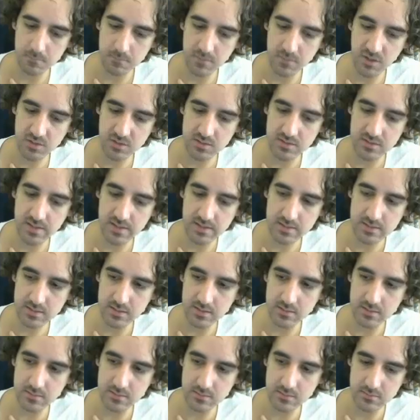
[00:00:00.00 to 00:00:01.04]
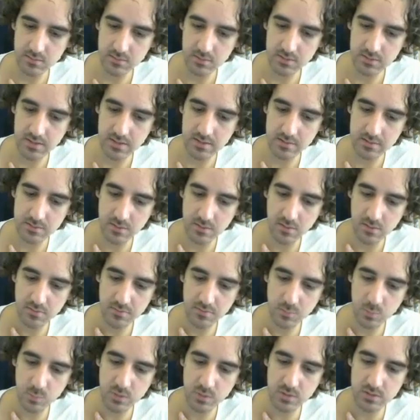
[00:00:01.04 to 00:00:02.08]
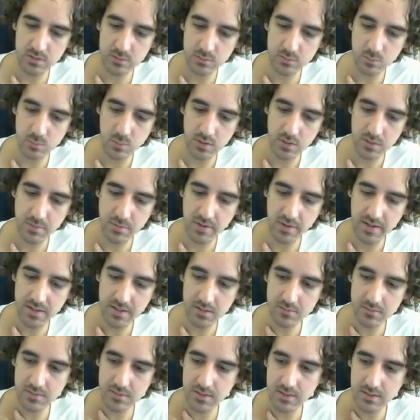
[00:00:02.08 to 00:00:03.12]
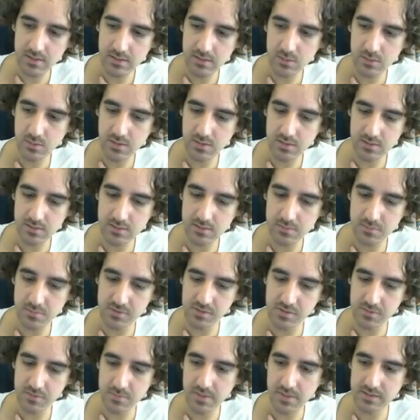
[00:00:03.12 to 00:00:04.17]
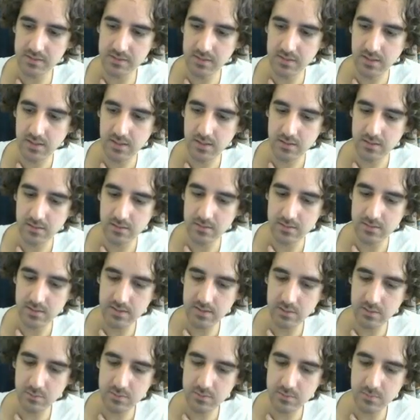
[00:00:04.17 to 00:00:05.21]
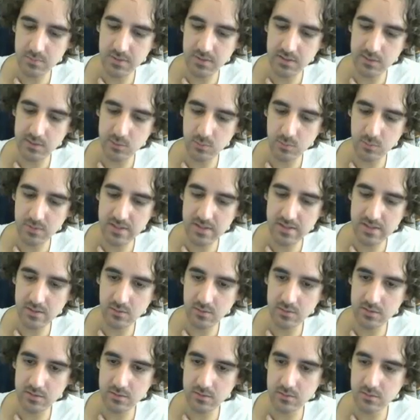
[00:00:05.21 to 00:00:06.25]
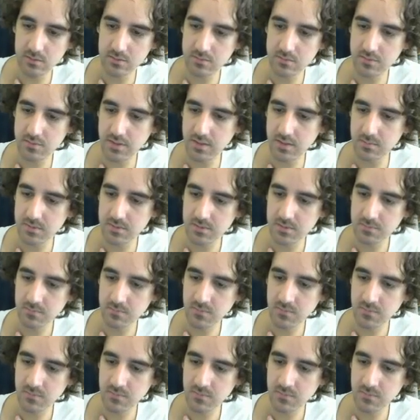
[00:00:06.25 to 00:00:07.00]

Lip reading: because that is off, we don't need to worry about any of that. Nuke is pretty smart. You see now it's being illuminated only on those frames.